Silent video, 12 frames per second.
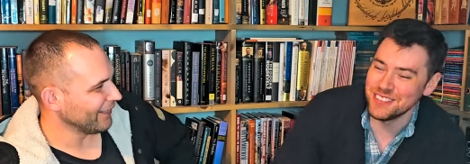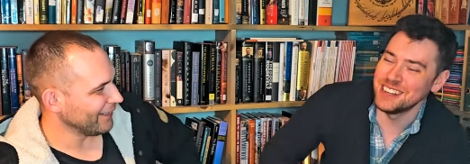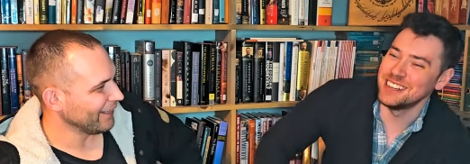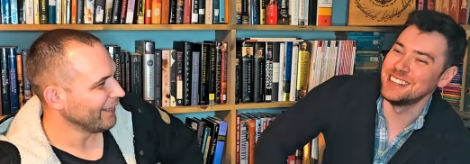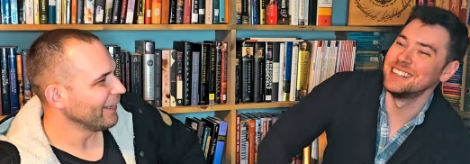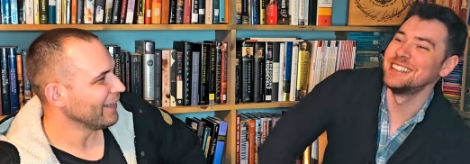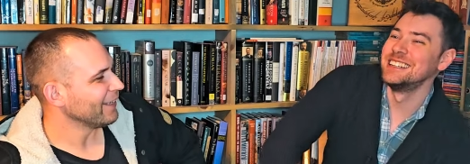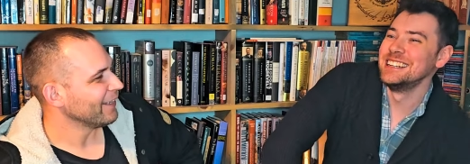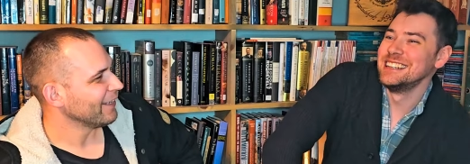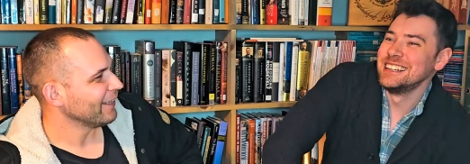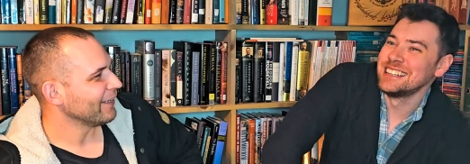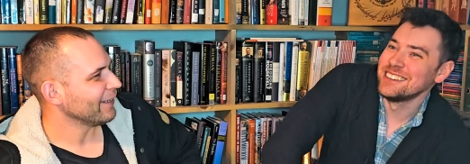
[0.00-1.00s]
Speaker 1: I'm
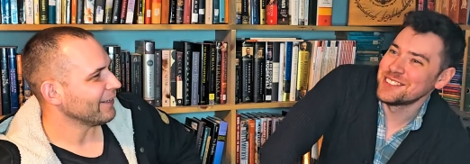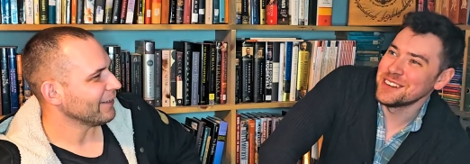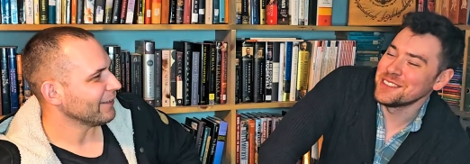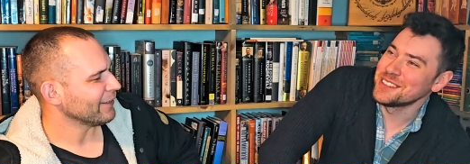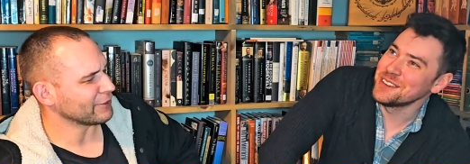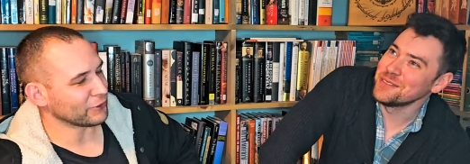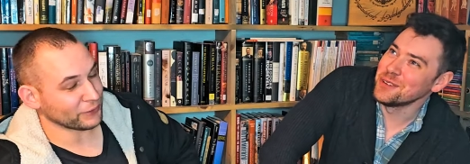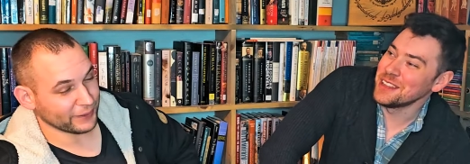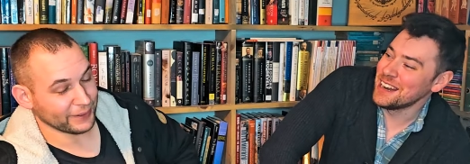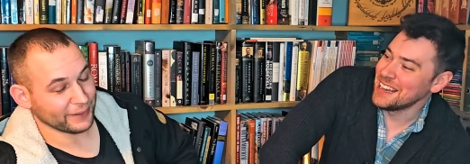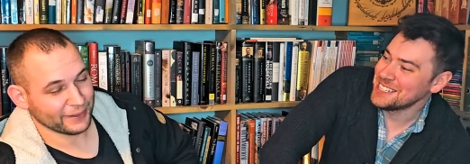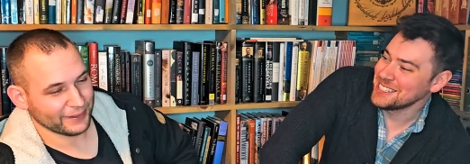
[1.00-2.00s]
trying to think of one
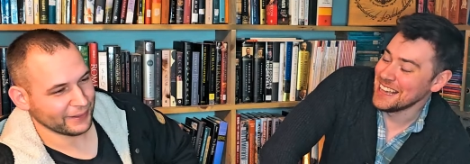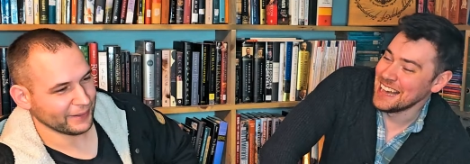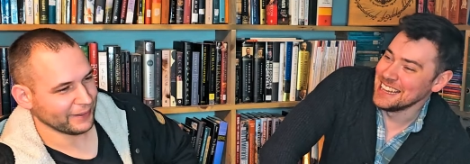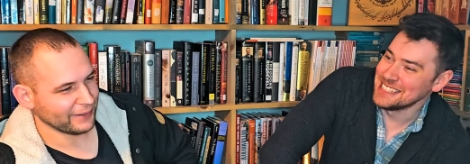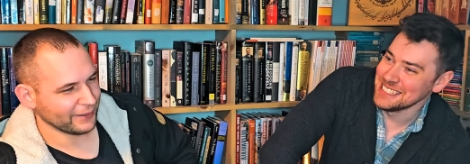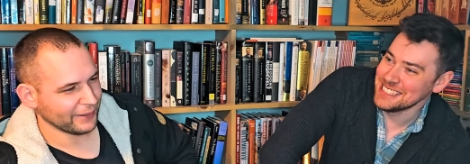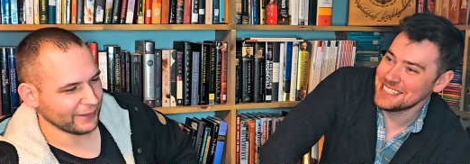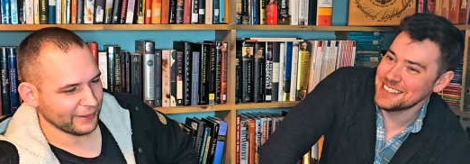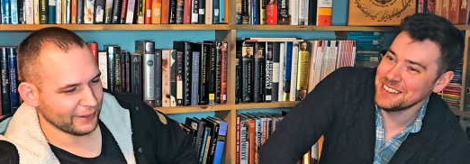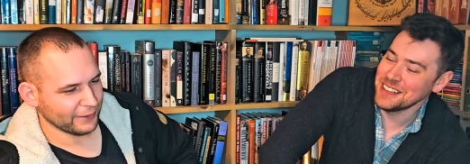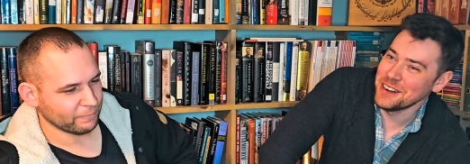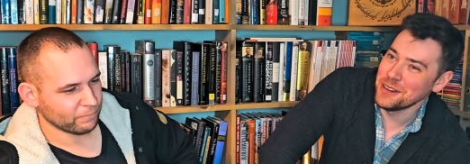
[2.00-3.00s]
that actually hasn't,
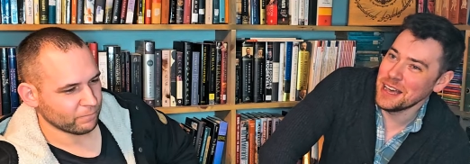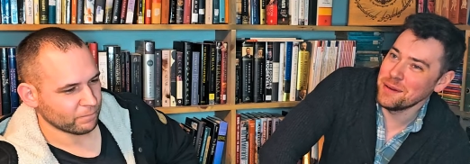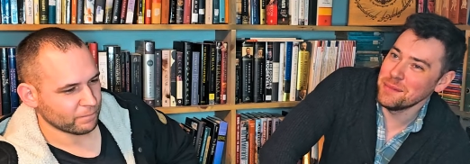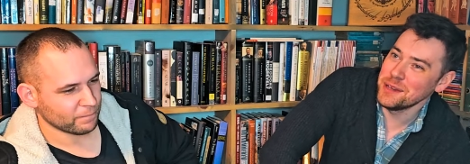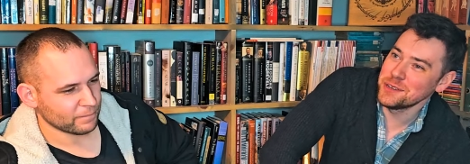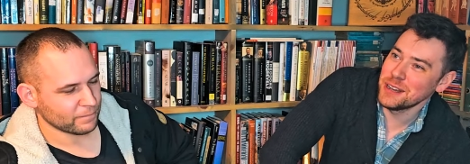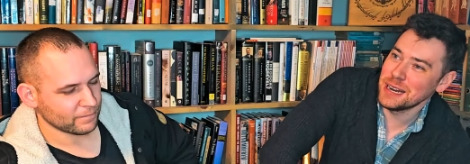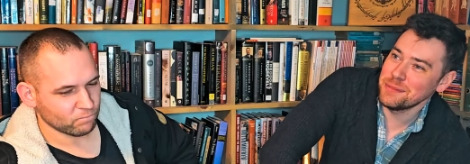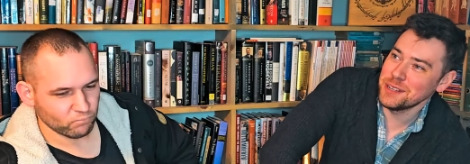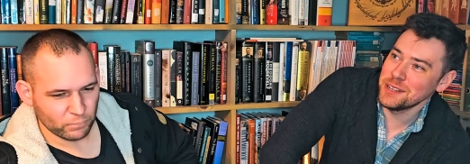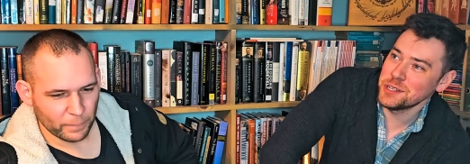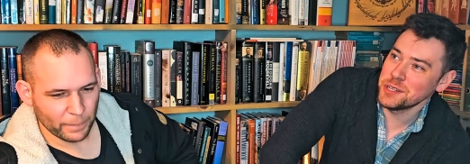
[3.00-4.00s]
you know, had a major
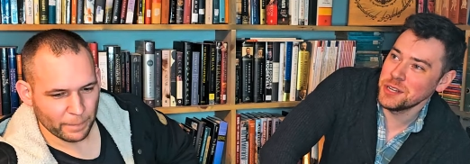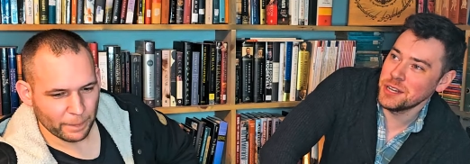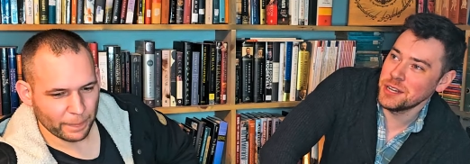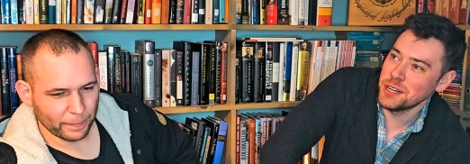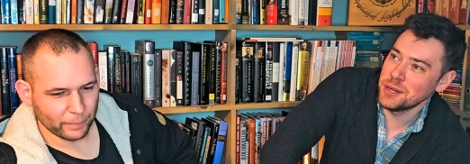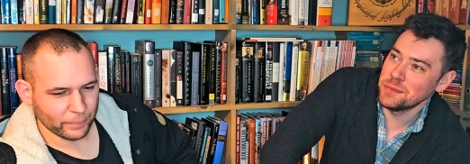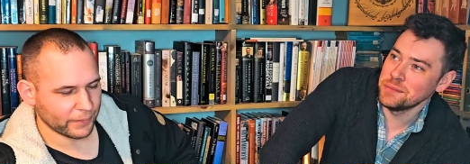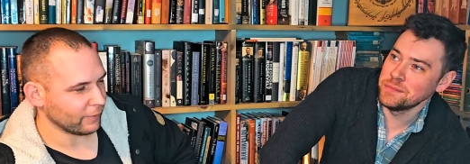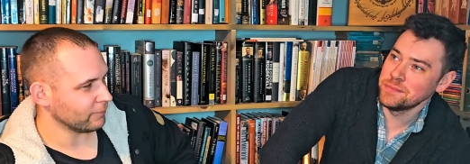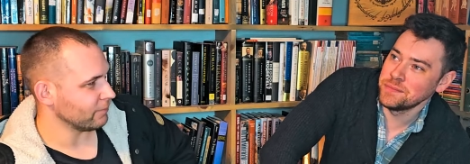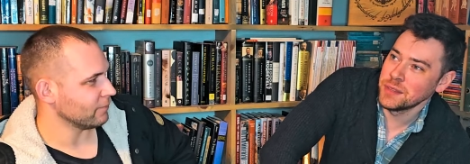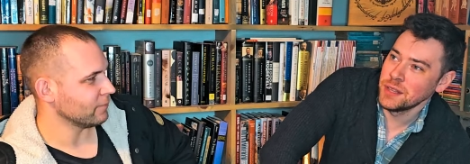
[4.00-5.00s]
adaptation.
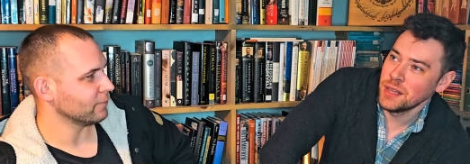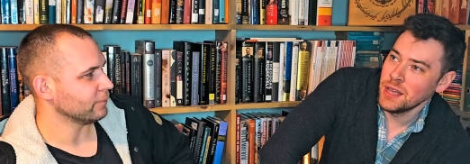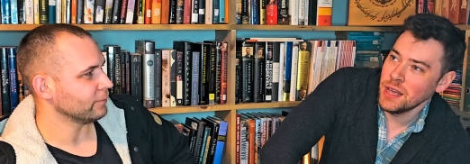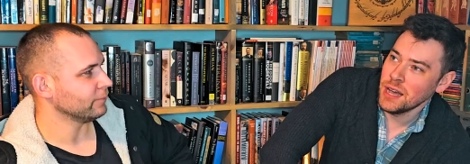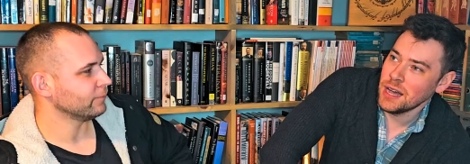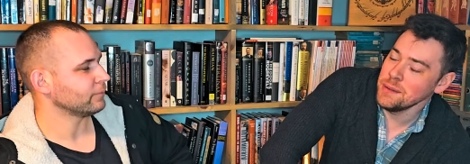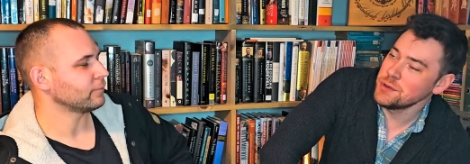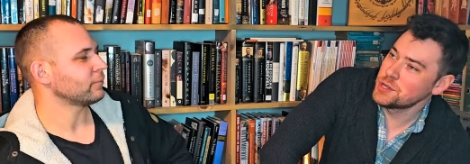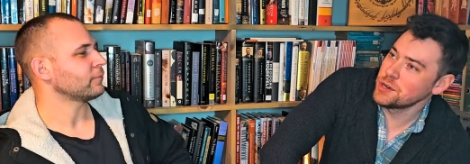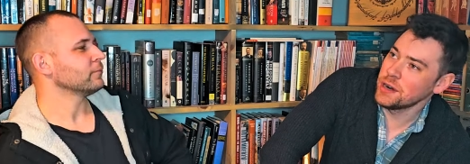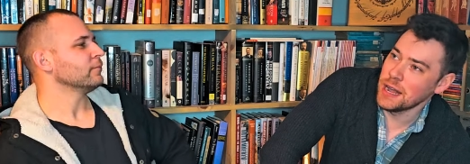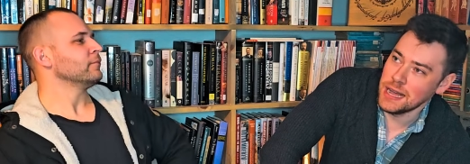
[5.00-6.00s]
I'm
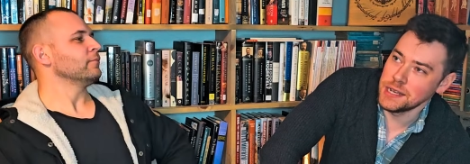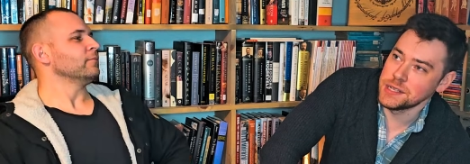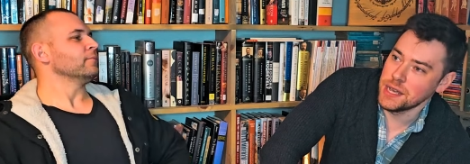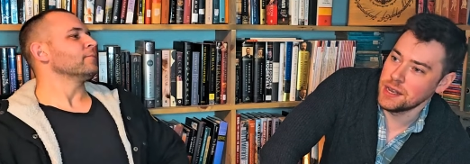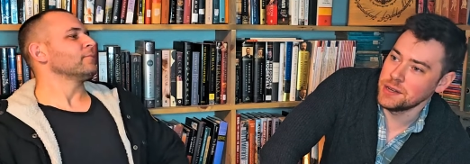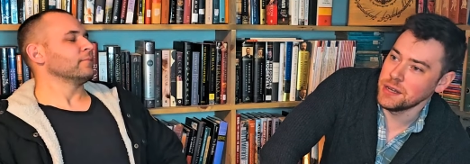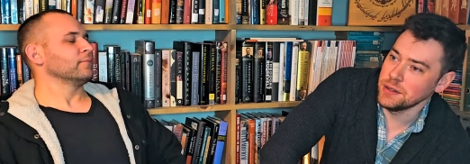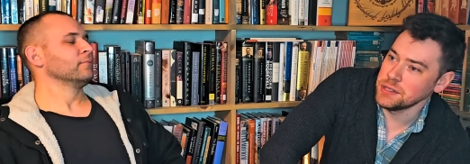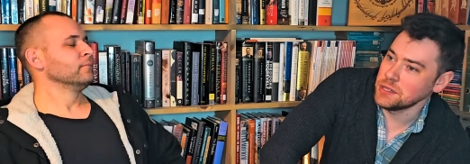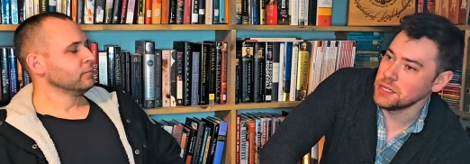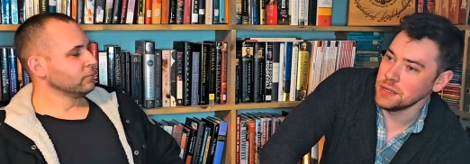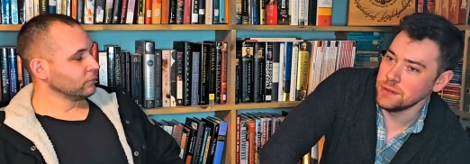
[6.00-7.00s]
sure it has had at
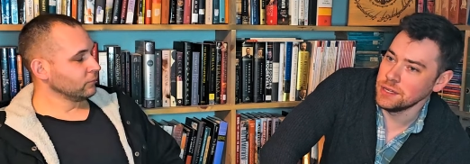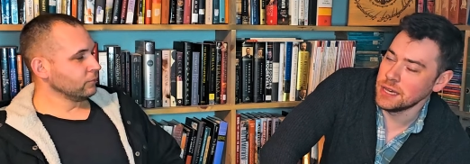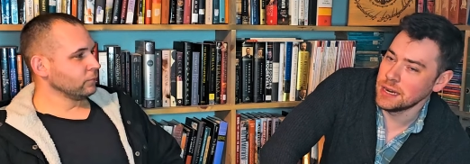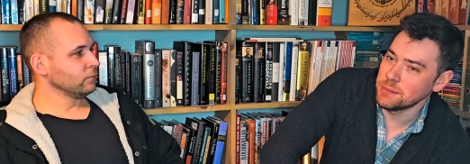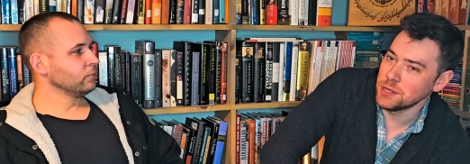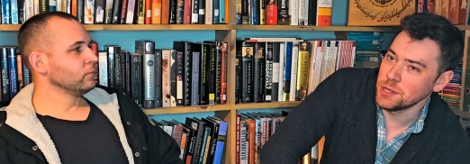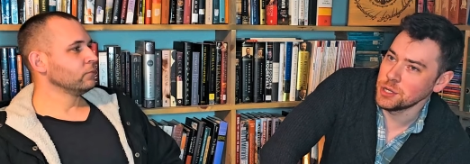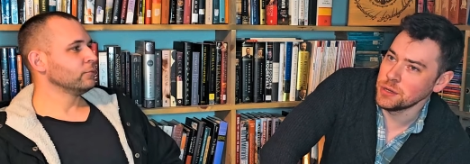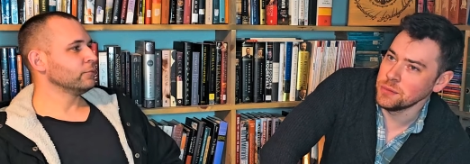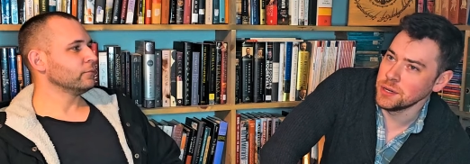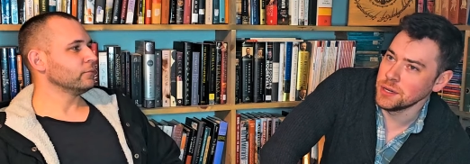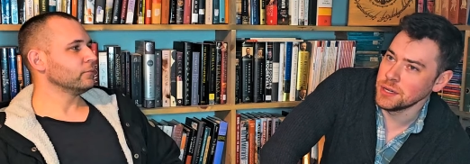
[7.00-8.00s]
least a TV
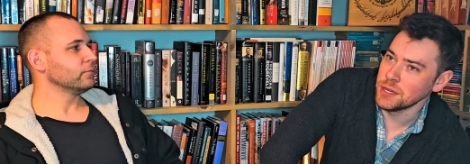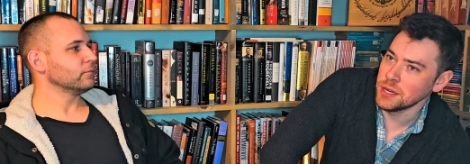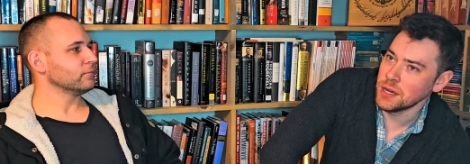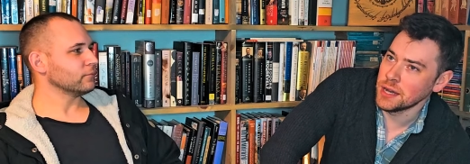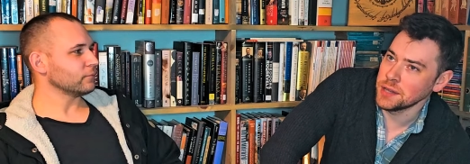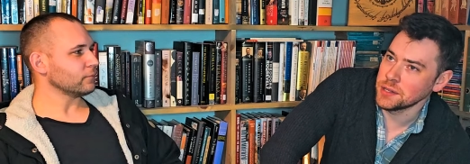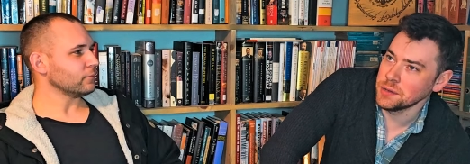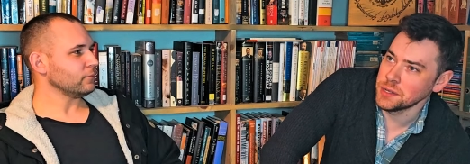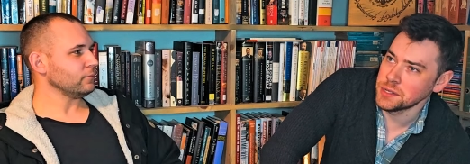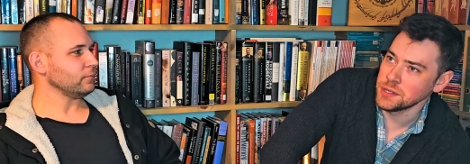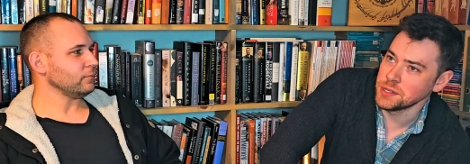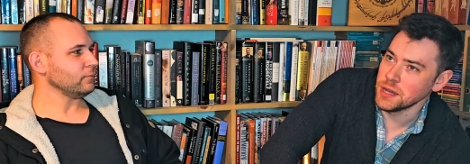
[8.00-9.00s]
adaptation, but Agatha
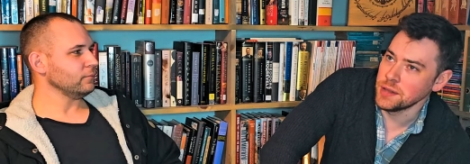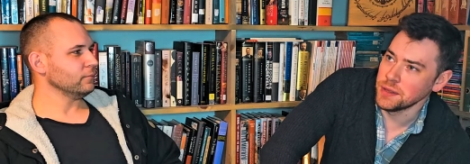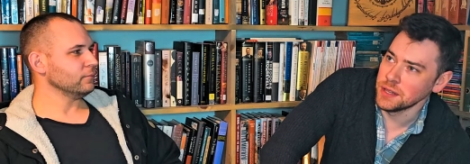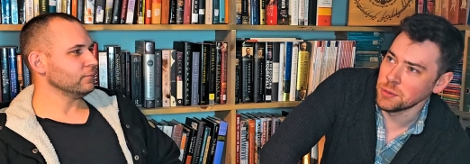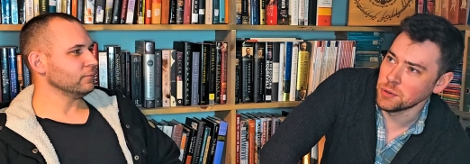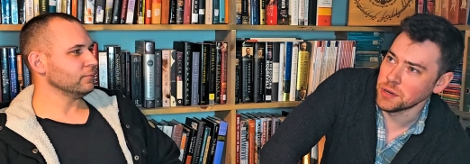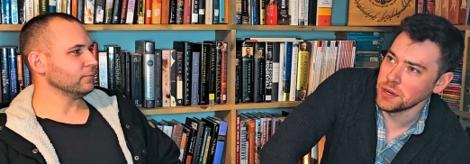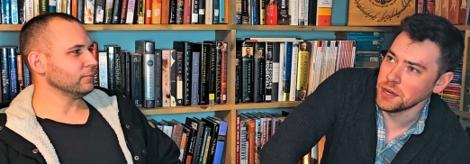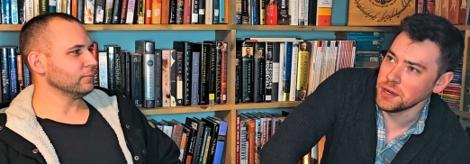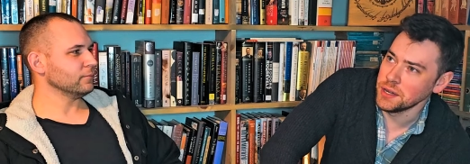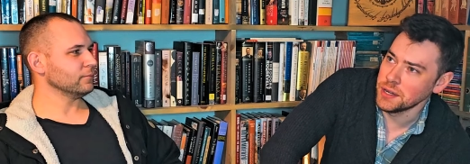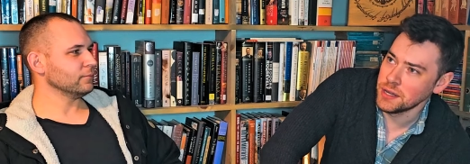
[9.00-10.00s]
Christie's And Then There Were
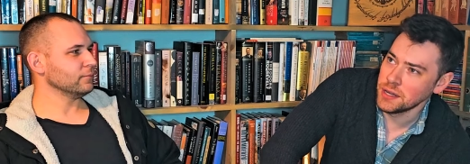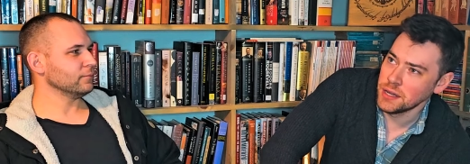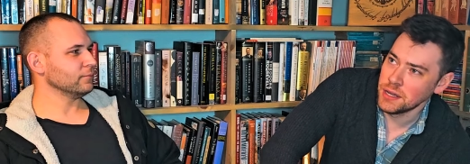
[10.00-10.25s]
None.